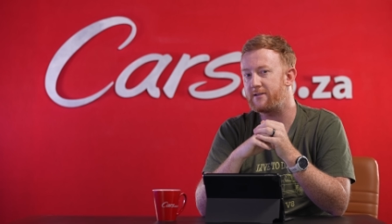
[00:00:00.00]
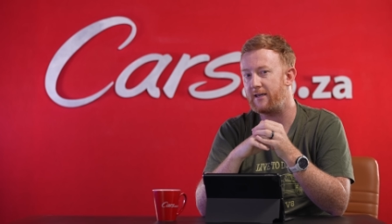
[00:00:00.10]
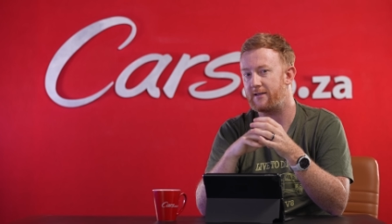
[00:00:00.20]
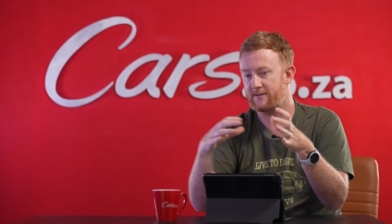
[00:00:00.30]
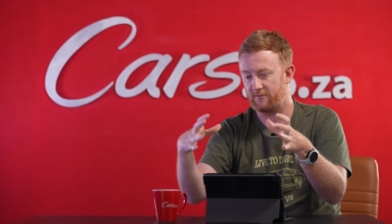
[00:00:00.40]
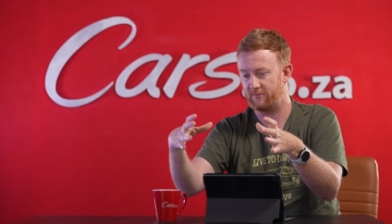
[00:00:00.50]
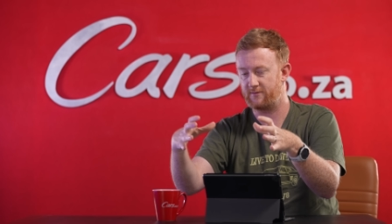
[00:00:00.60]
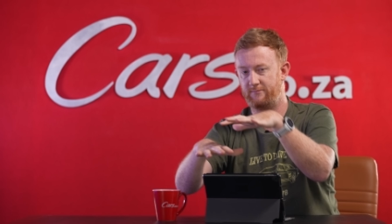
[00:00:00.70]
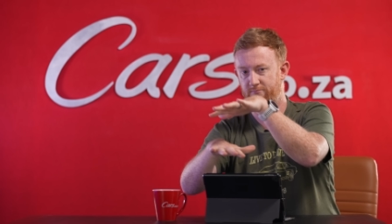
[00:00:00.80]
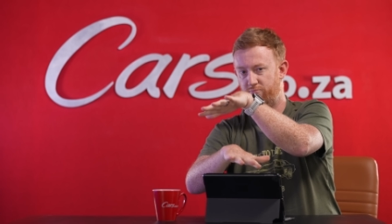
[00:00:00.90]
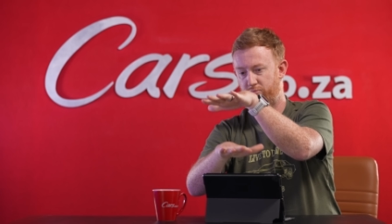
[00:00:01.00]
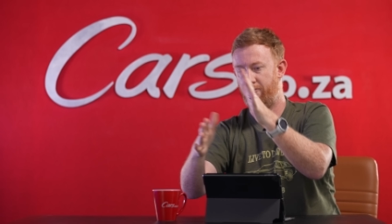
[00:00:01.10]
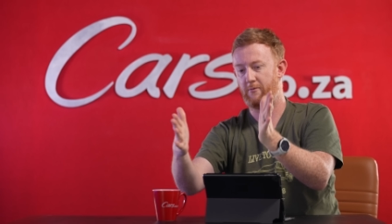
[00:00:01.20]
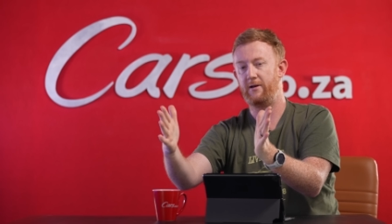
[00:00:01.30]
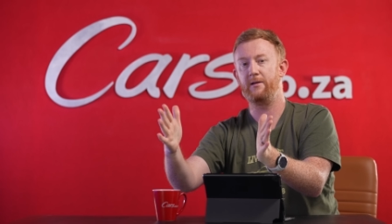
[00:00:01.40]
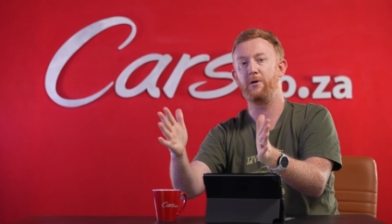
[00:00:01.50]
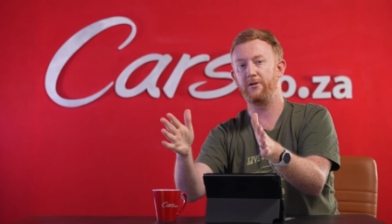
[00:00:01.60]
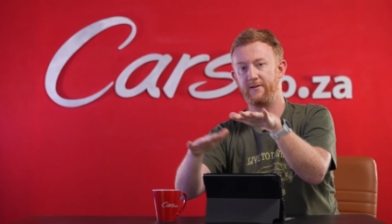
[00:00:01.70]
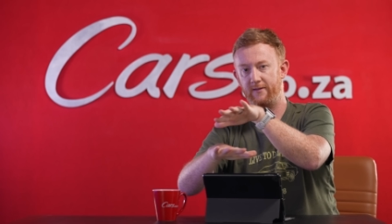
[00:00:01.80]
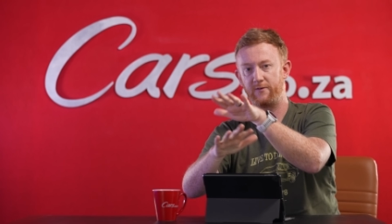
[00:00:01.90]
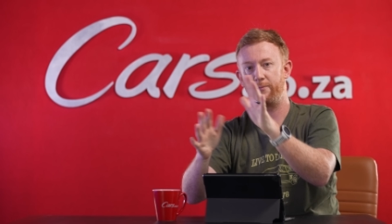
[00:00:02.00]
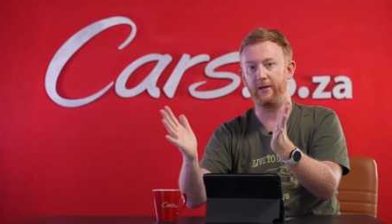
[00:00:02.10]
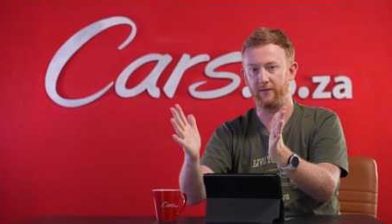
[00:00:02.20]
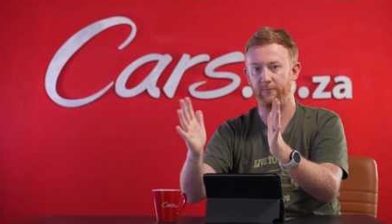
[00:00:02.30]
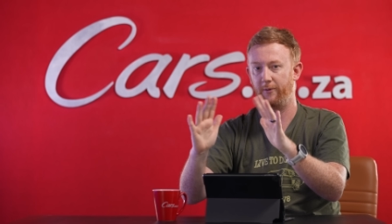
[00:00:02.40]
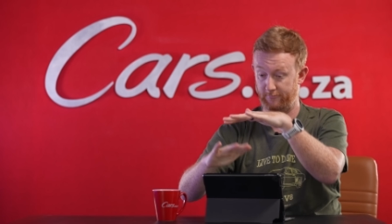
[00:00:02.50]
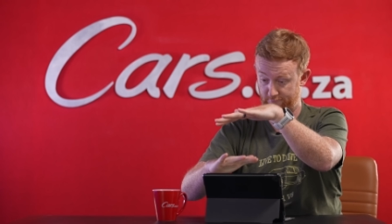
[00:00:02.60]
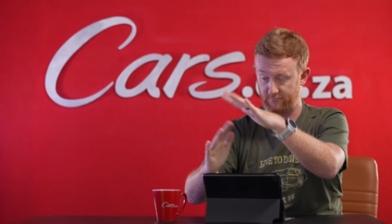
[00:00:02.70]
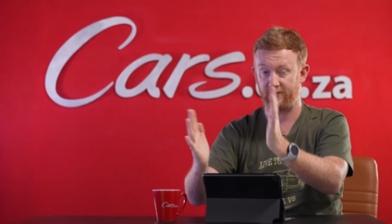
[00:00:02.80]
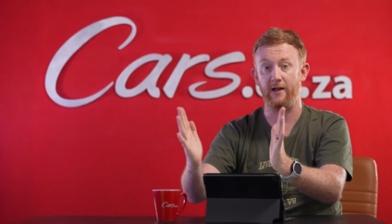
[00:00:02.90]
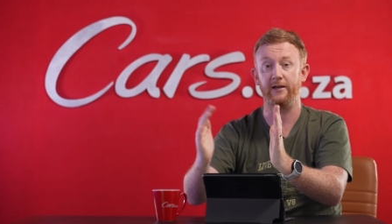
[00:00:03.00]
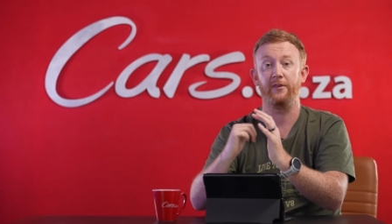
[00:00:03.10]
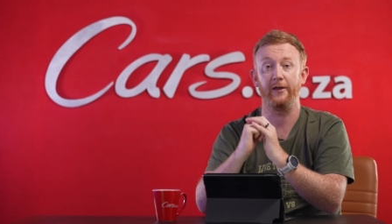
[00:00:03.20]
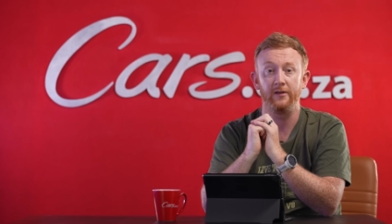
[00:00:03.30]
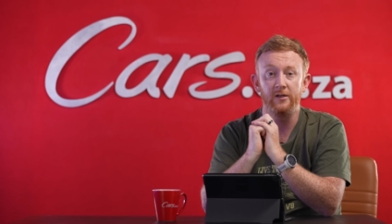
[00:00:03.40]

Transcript: Yes, it was probably a motor this big, tiny thing.